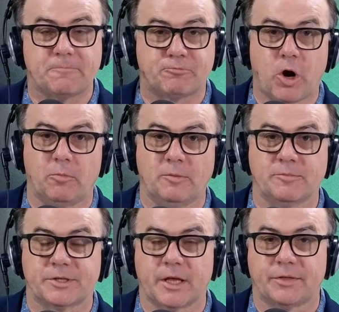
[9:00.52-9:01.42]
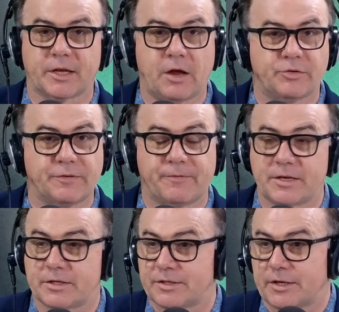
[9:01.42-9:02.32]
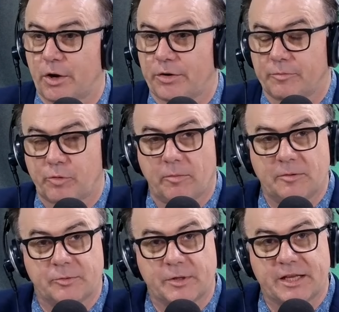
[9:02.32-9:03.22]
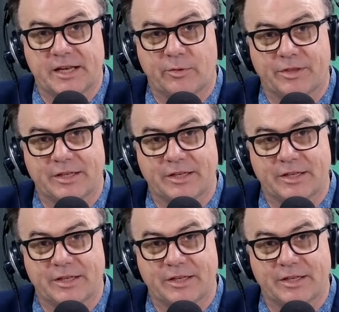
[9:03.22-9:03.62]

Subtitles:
problems that the country faces and a lot of the problems we're dealing with